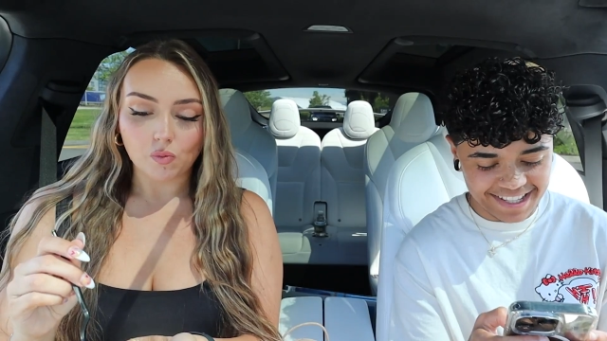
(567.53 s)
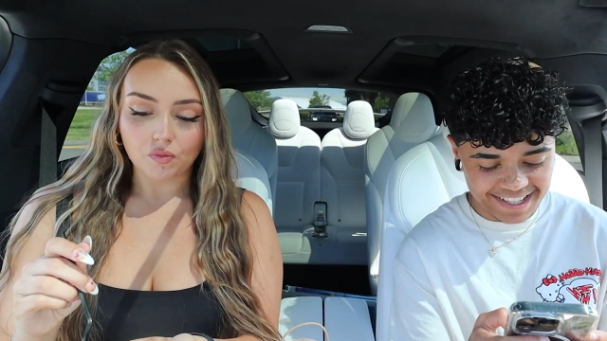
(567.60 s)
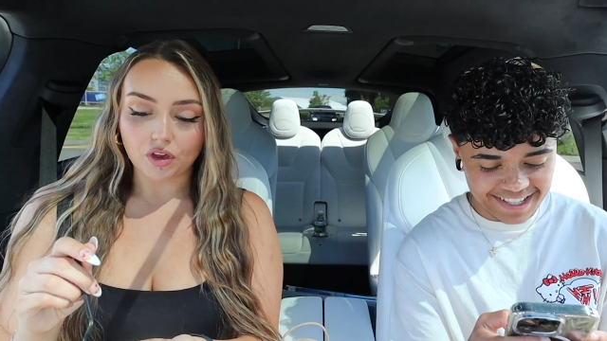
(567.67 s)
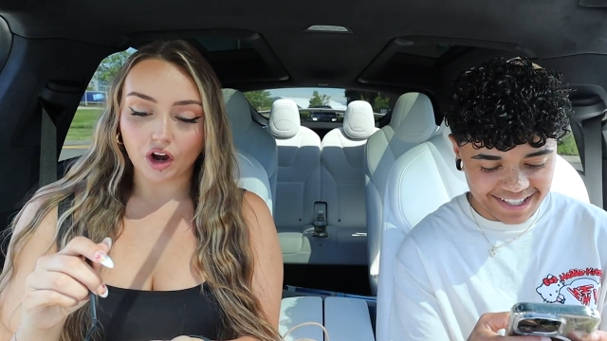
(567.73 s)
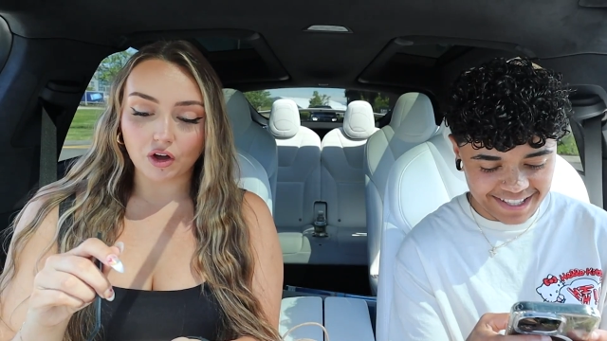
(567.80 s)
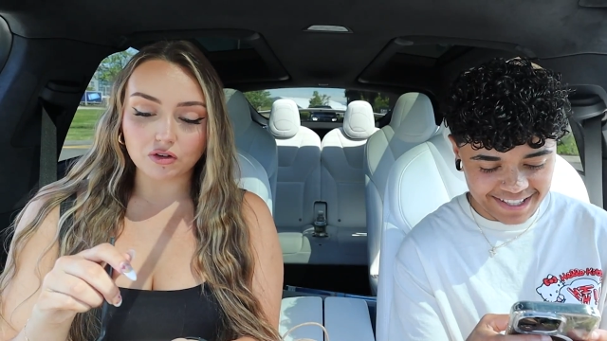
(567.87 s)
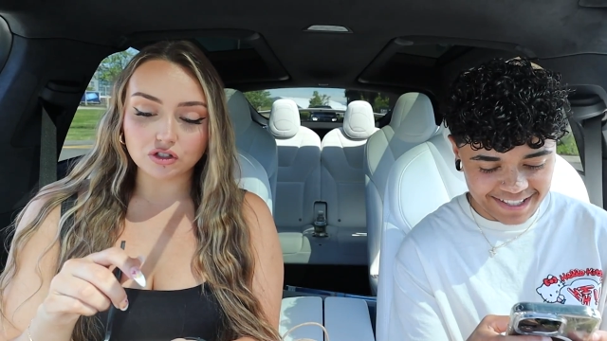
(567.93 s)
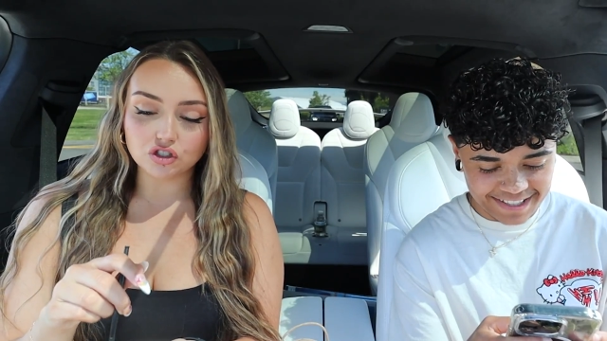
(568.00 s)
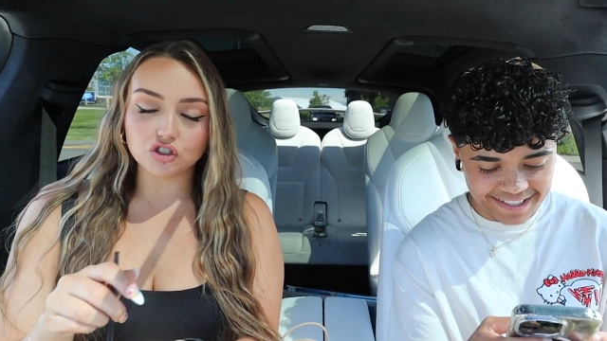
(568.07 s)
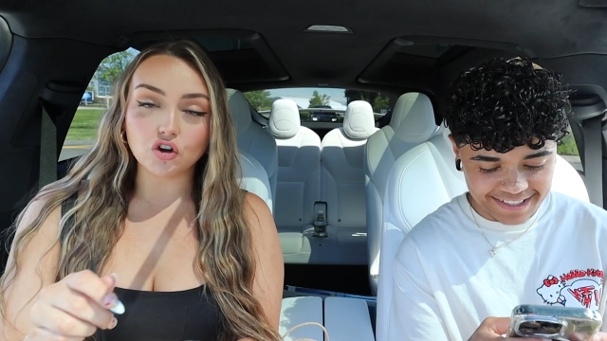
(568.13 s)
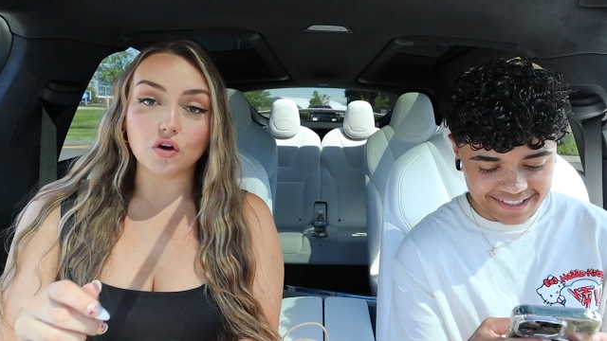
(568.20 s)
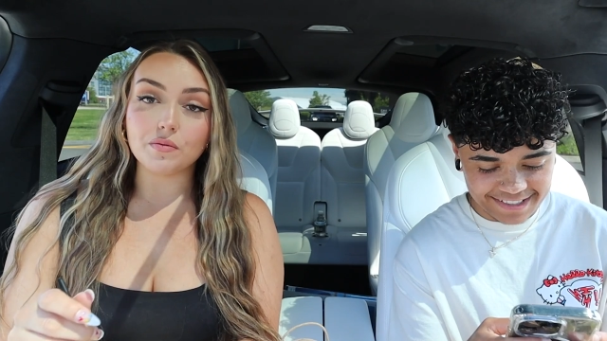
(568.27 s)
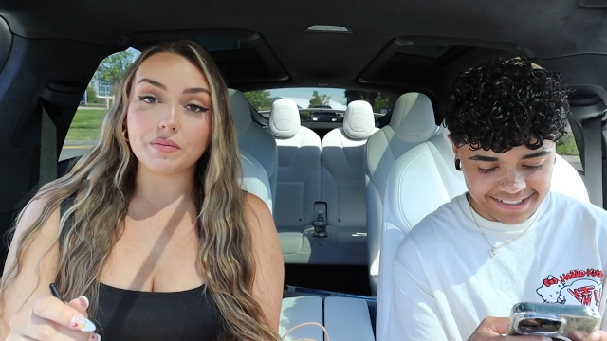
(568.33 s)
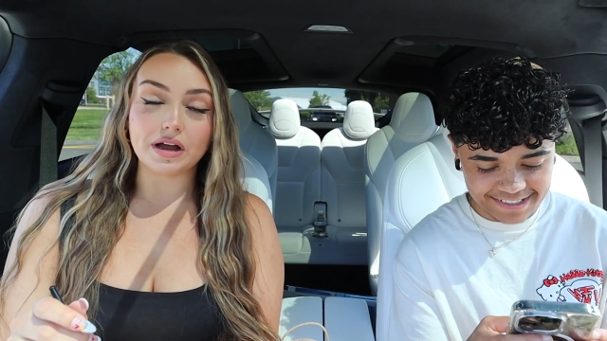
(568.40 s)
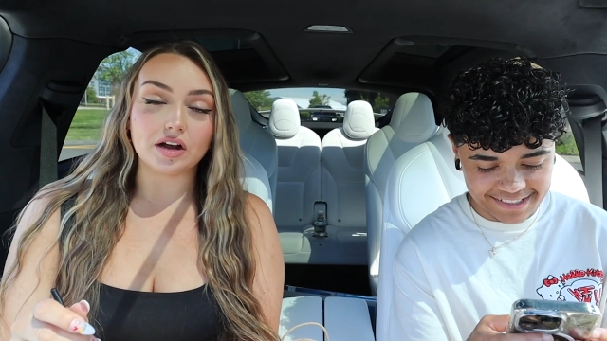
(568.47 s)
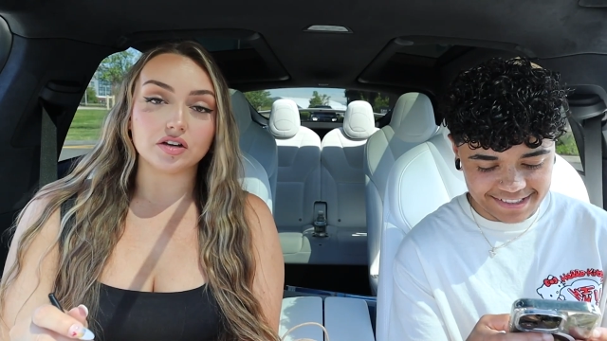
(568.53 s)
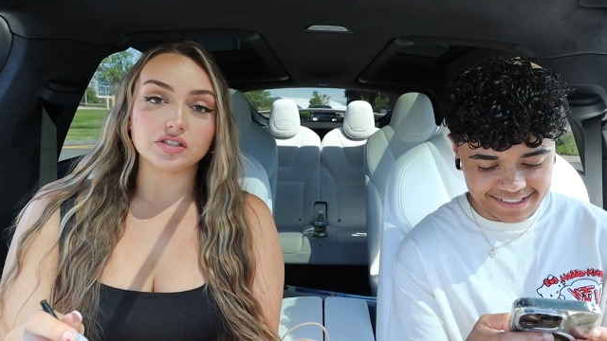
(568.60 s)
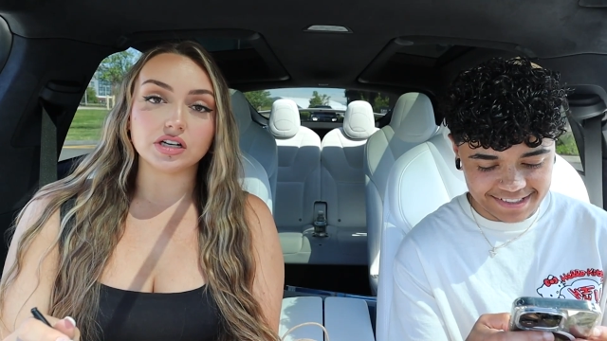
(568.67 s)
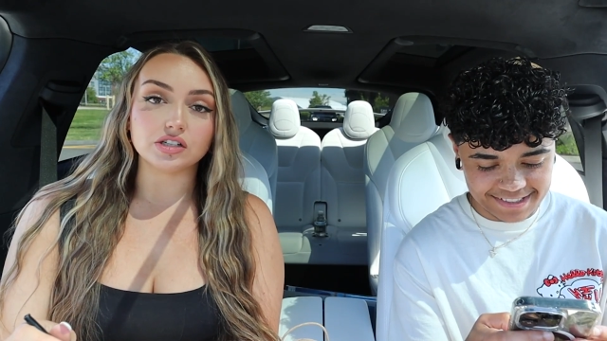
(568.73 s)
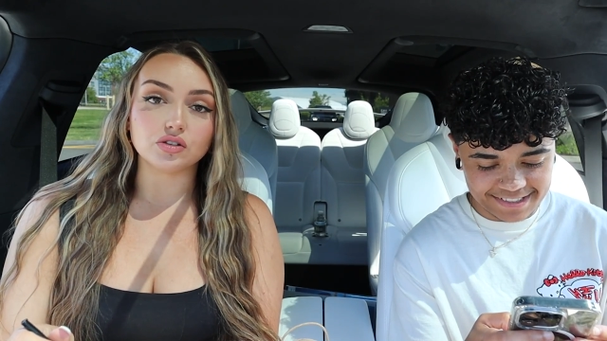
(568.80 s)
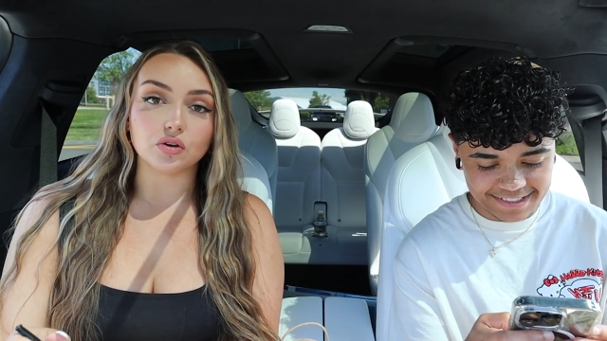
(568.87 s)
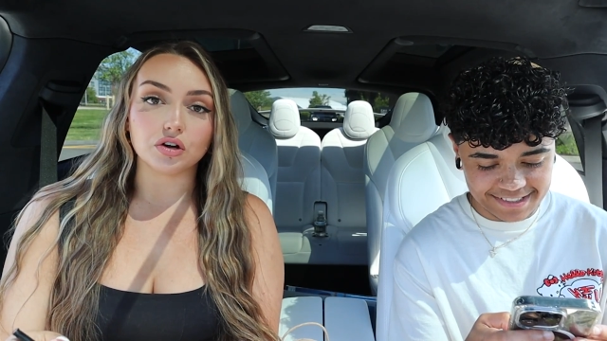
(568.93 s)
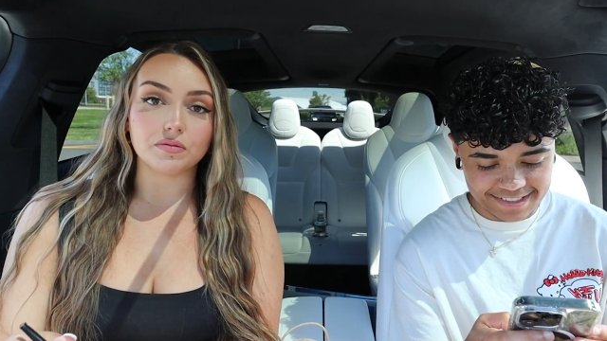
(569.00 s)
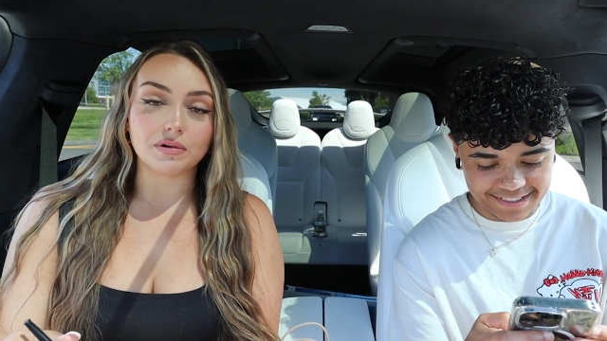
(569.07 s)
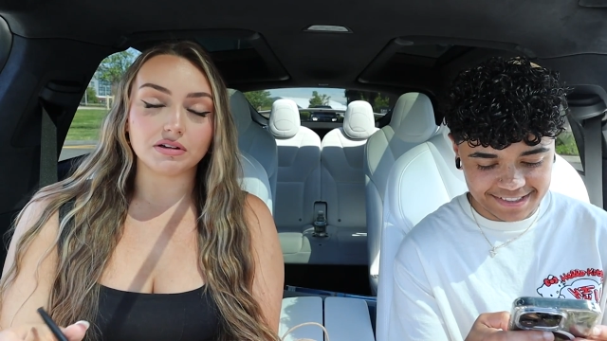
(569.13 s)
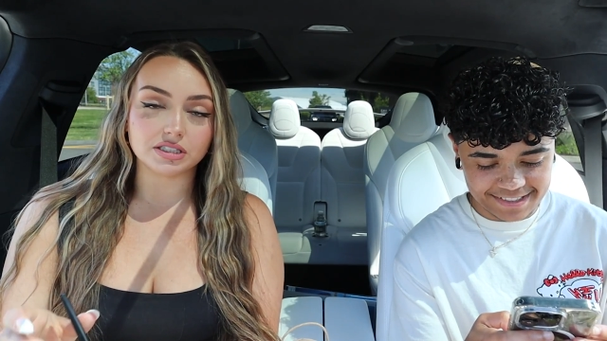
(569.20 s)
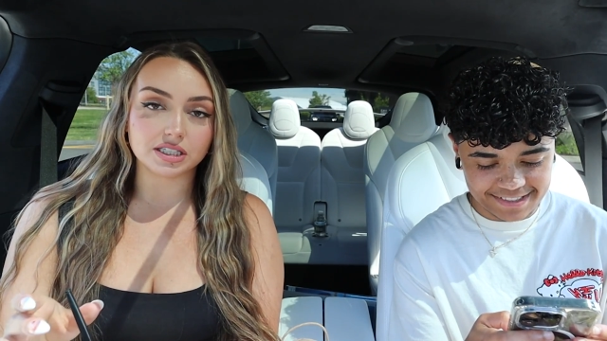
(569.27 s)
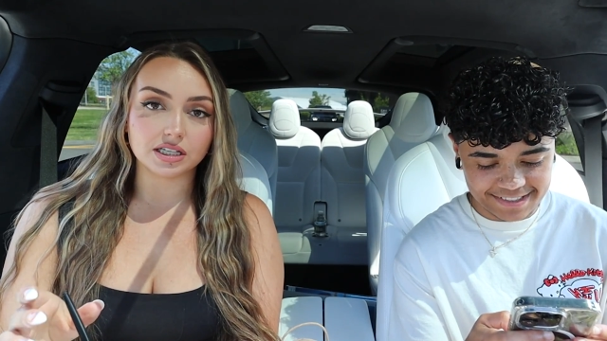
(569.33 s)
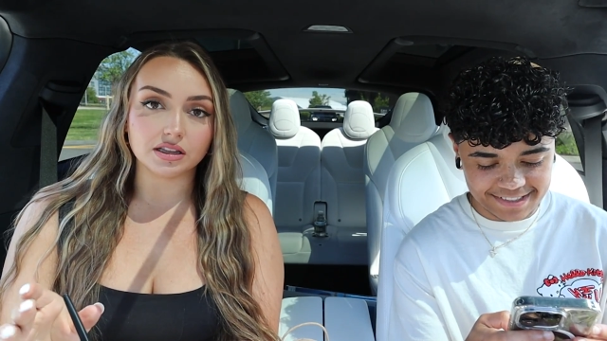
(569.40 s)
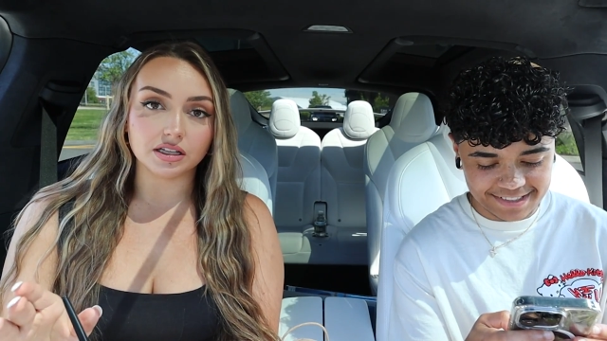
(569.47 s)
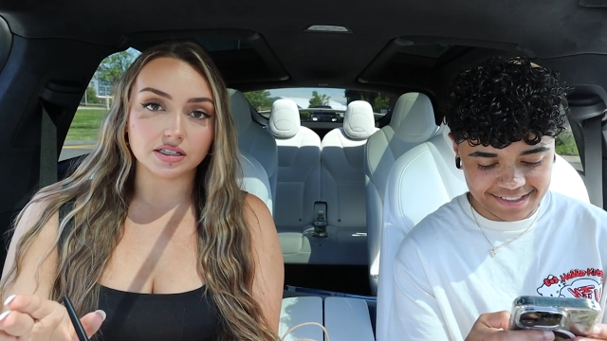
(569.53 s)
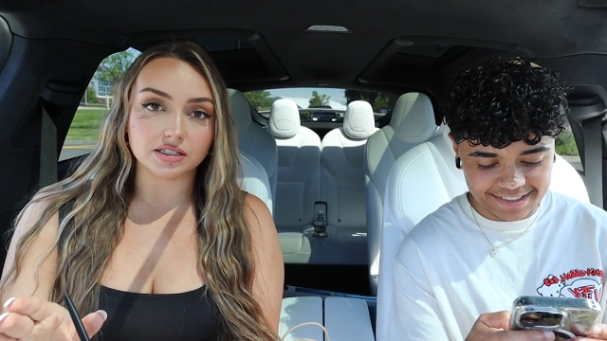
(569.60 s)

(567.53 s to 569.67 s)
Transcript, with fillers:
Speaker 1: I was so embarrassed. I told him, I said,